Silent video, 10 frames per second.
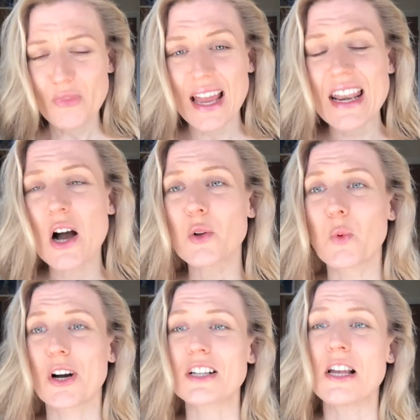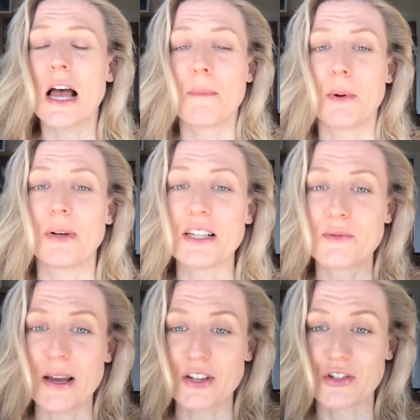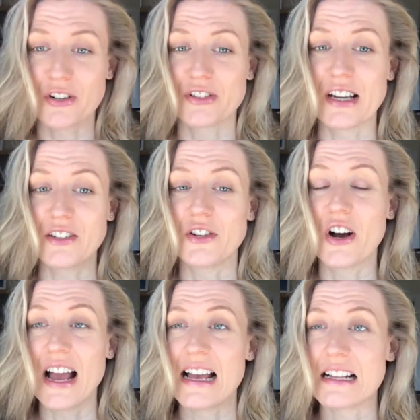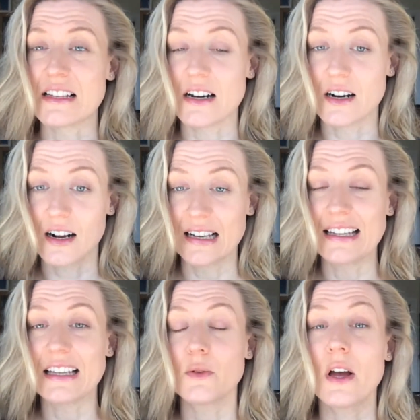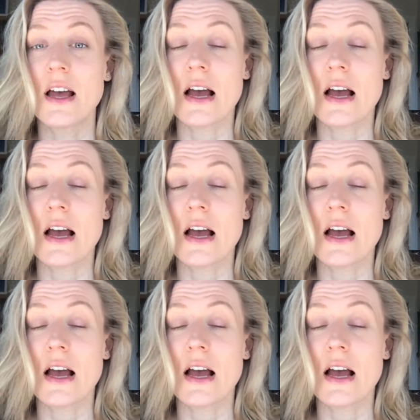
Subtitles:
and how it works, but please make sure that your hands are clean.